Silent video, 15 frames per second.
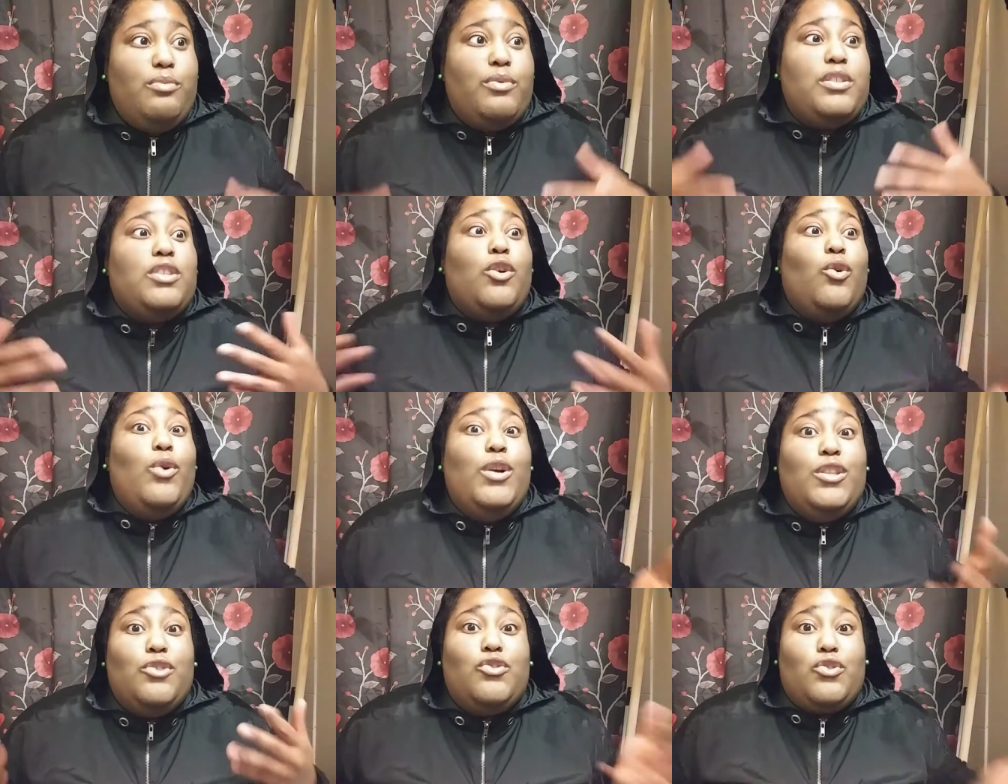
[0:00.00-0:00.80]
was
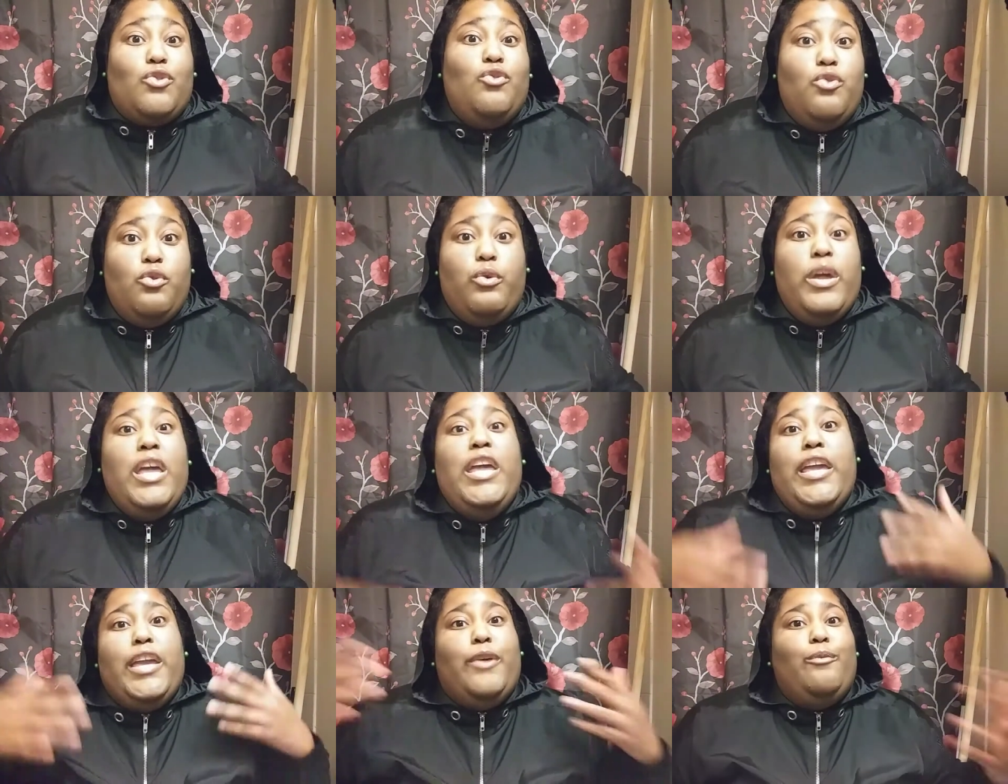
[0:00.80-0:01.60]
going to school
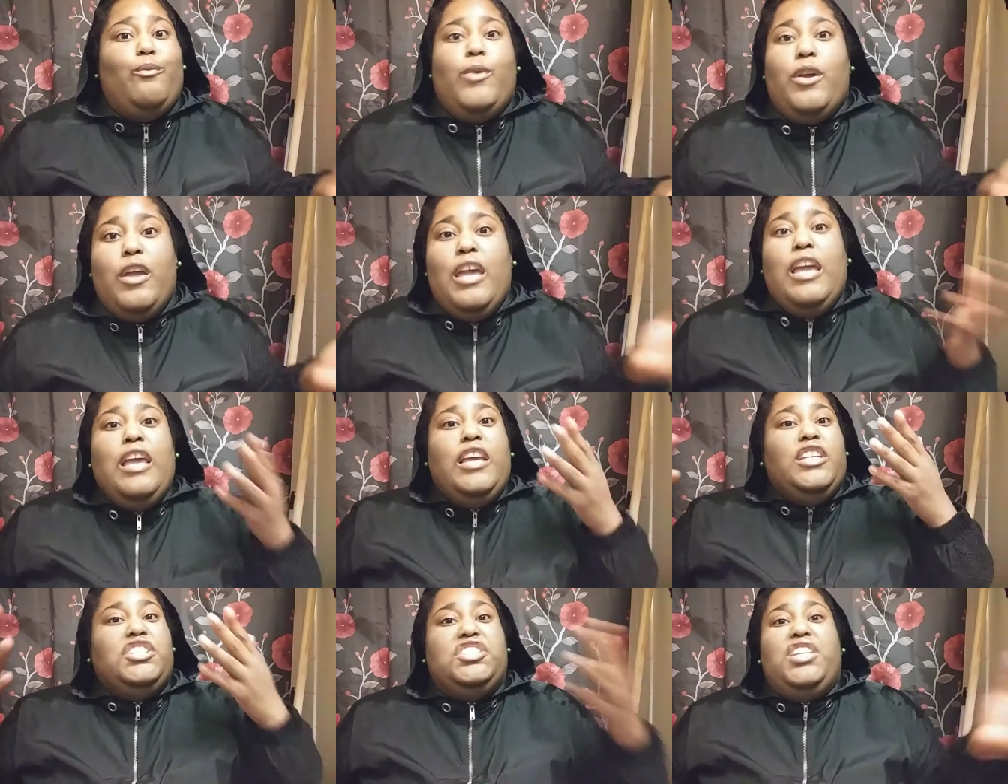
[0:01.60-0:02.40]
and re-
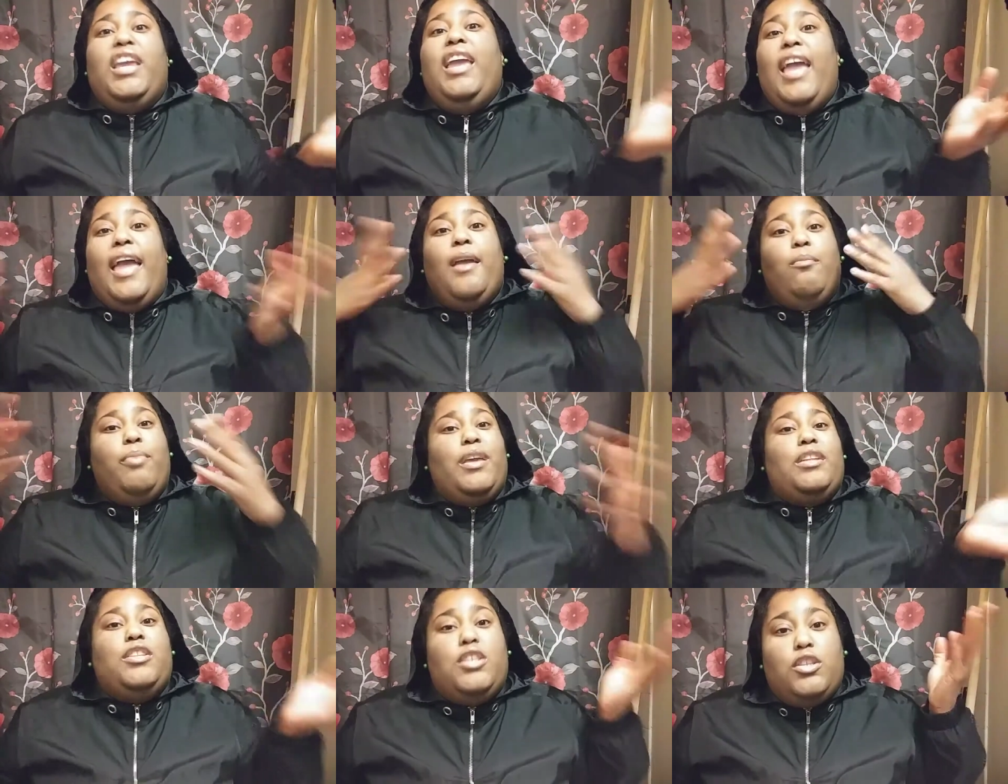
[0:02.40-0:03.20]
she ain't
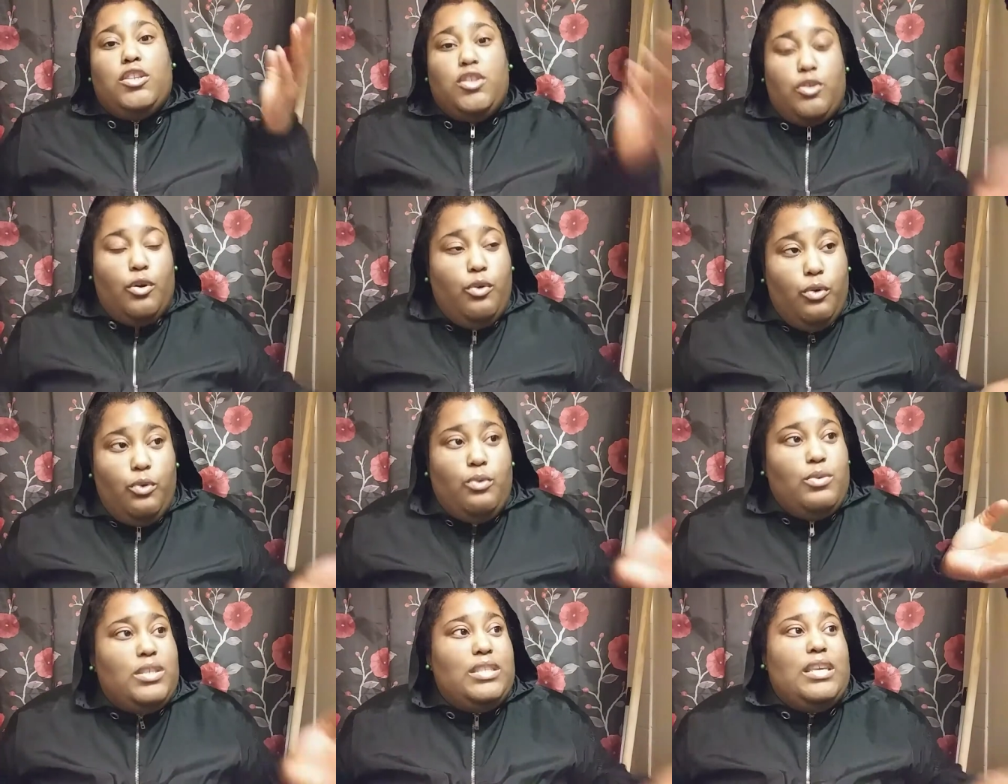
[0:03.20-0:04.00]
been to
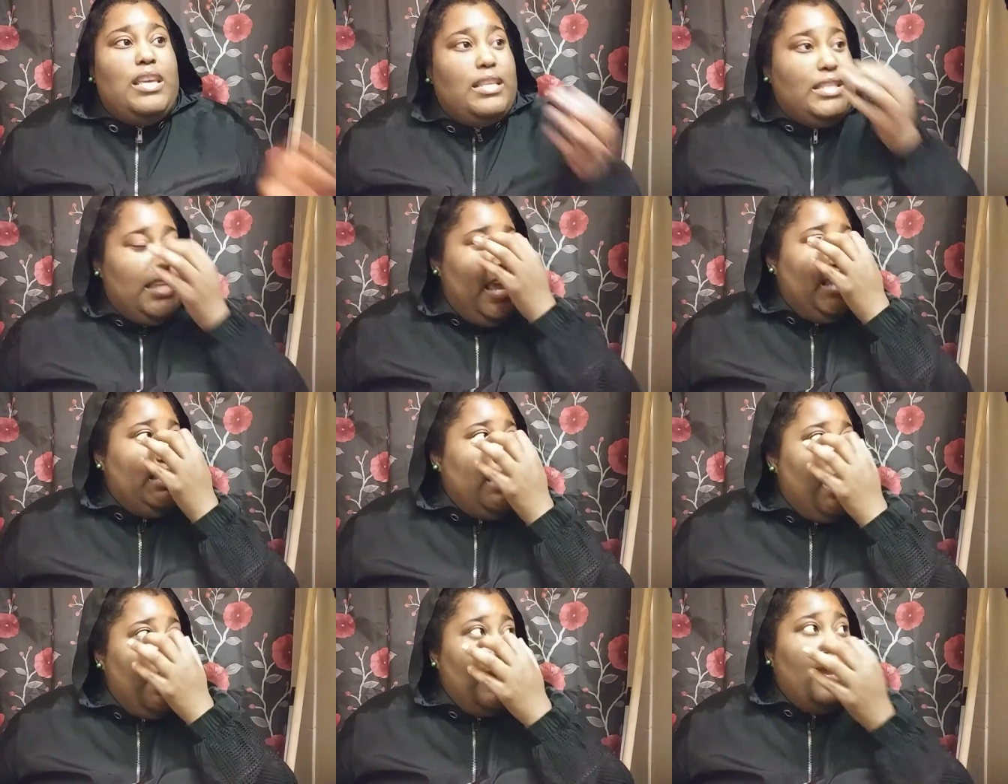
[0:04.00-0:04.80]
school since that
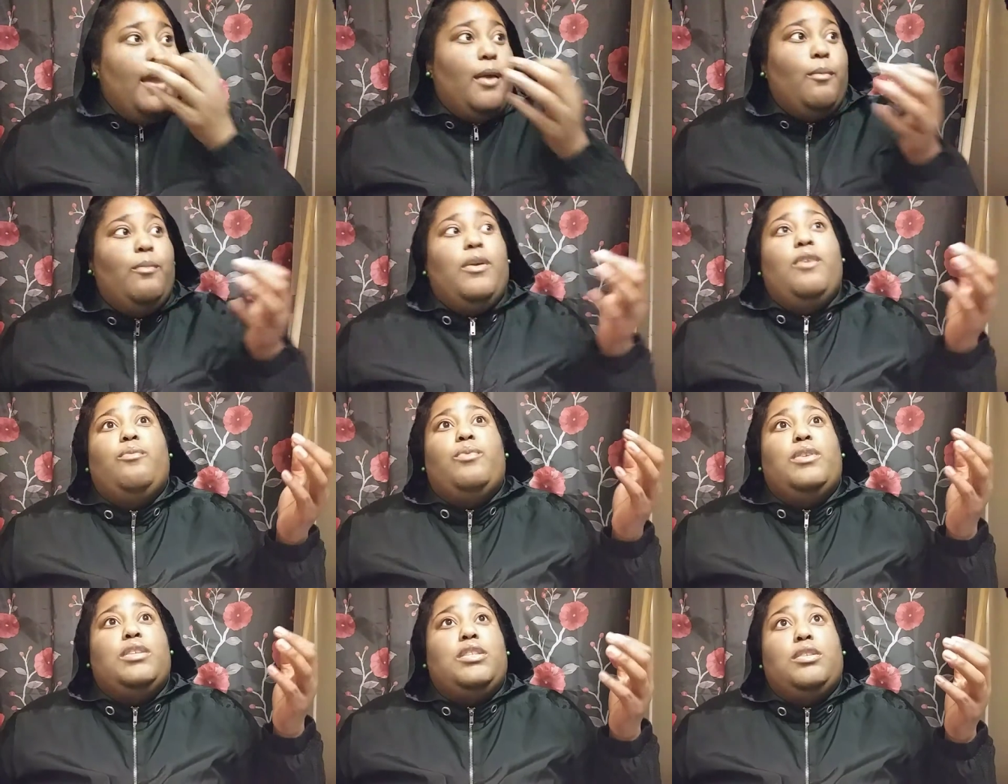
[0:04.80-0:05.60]
time. It
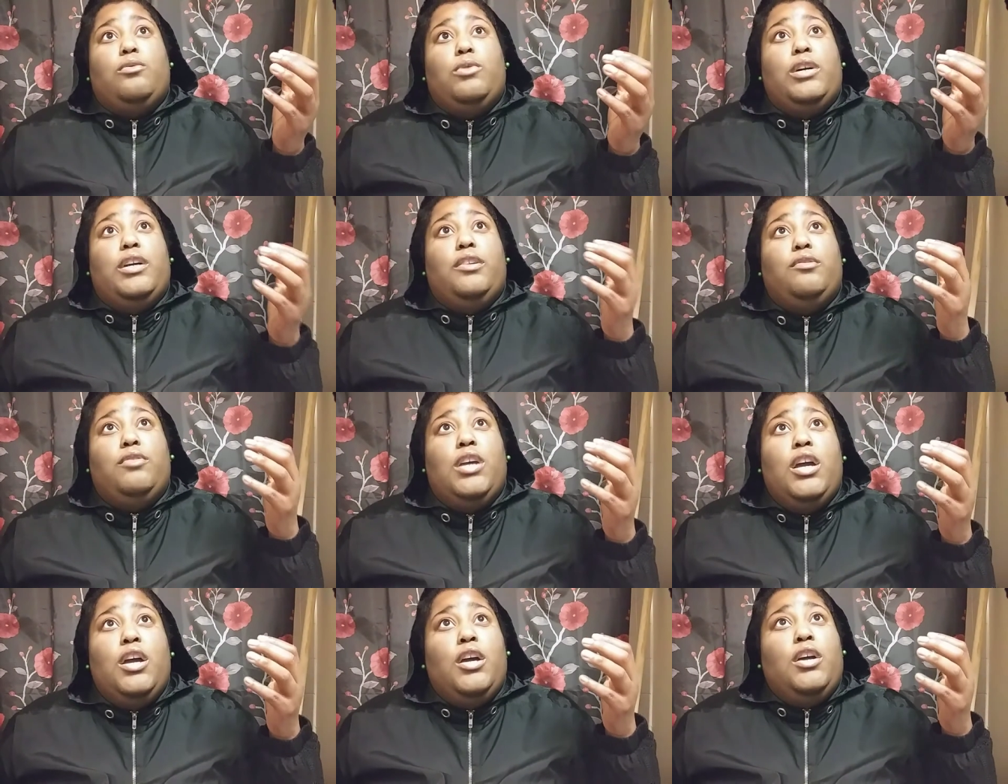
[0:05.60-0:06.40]
was what
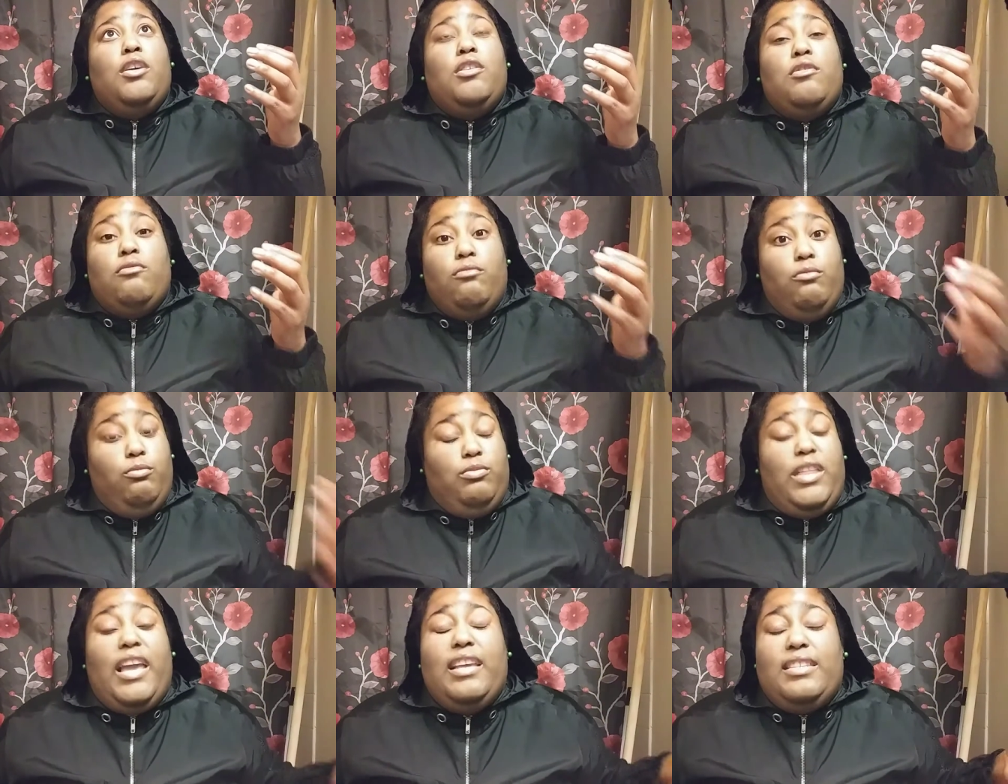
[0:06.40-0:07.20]

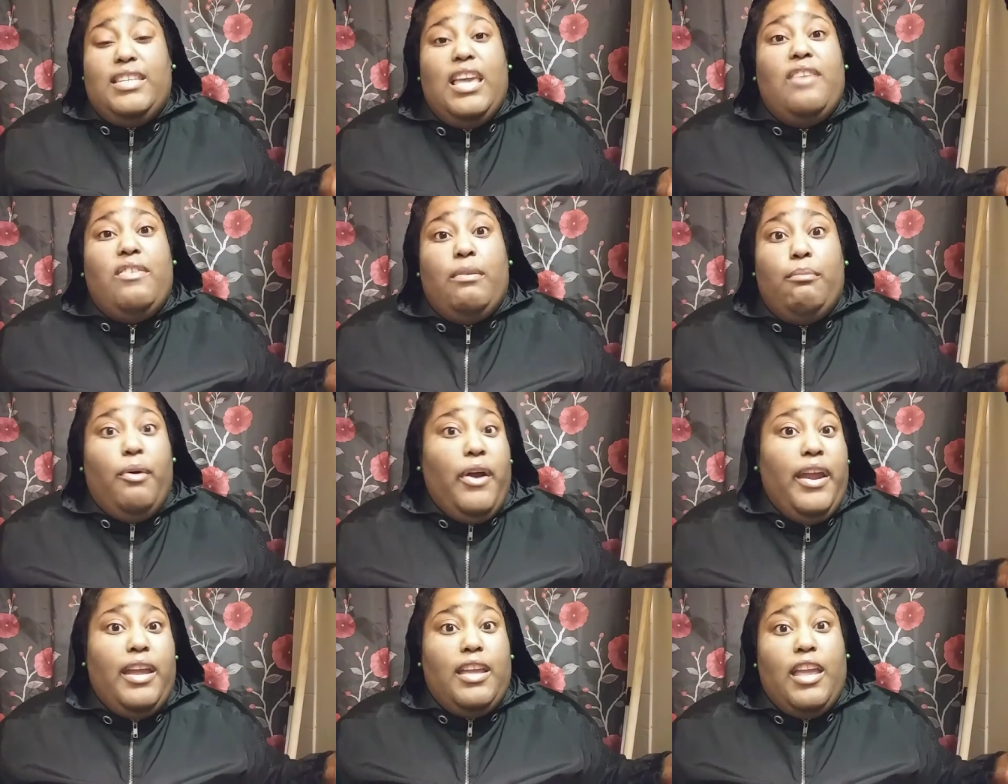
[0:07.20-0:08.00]
Thanksgiving
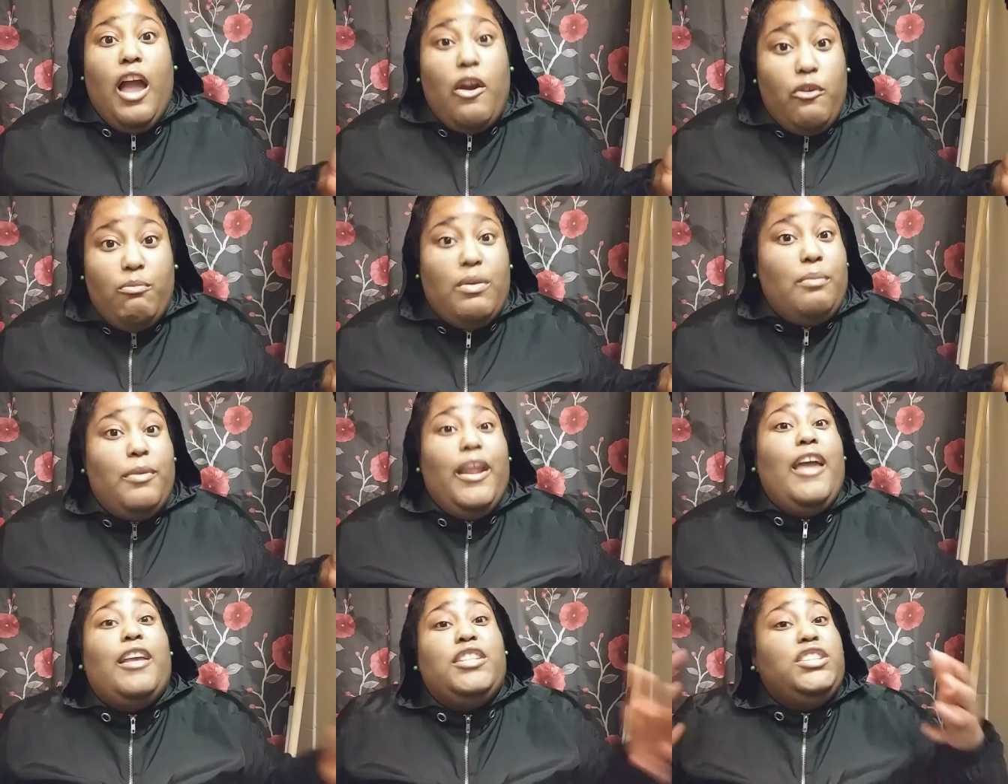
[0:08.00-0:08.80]
break. Y'all remember
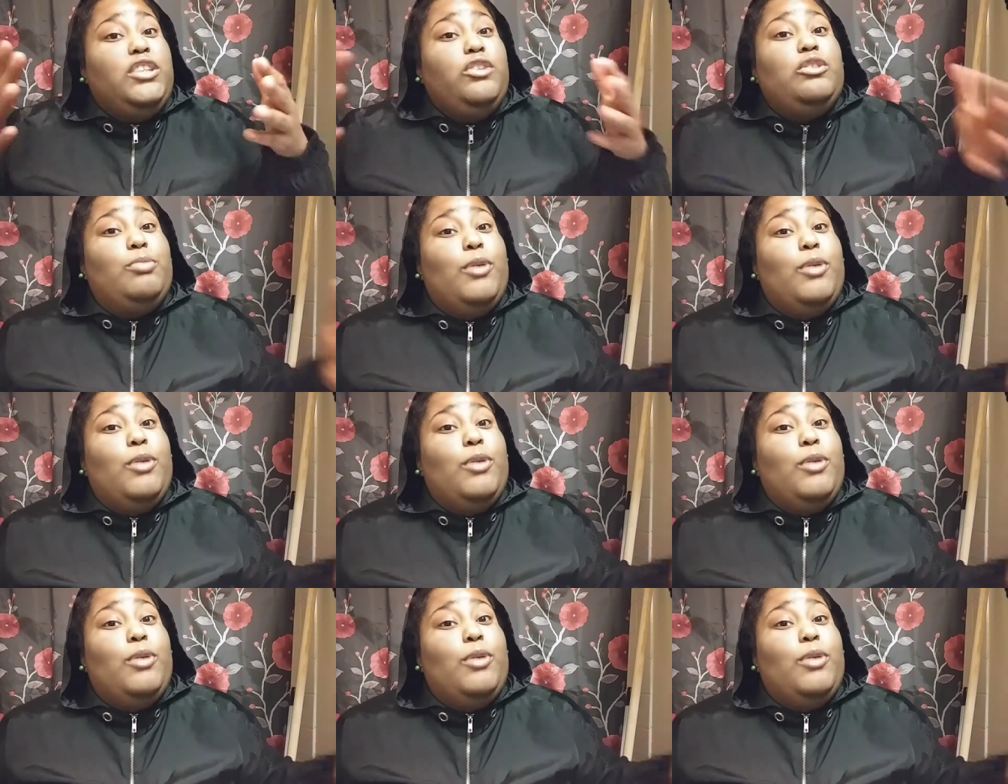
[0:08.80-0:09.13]
that? She was